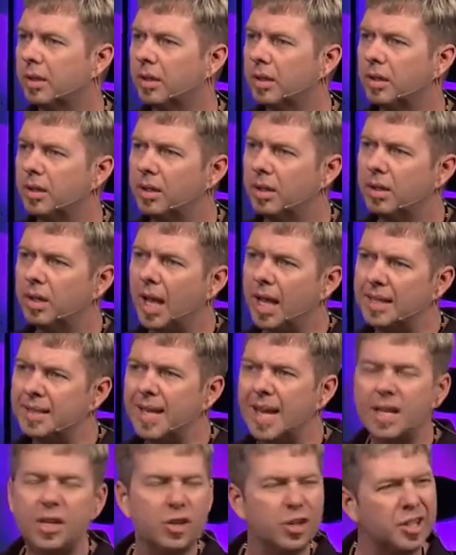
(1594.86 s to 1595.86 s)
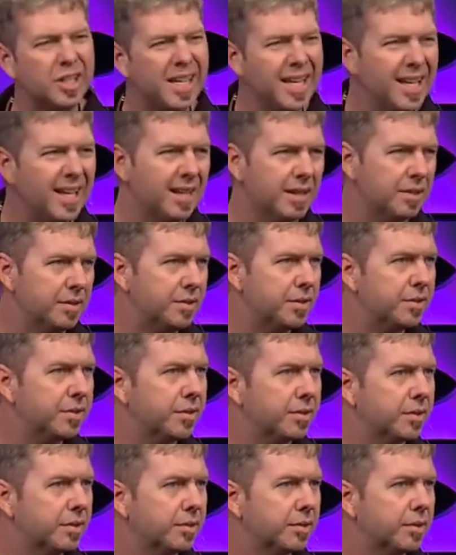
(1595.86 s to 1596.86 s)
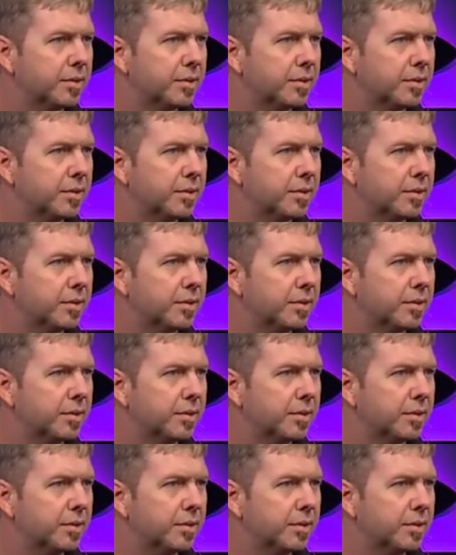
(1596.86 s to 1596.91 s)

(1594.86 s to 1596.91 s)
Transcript: and, and take your kids?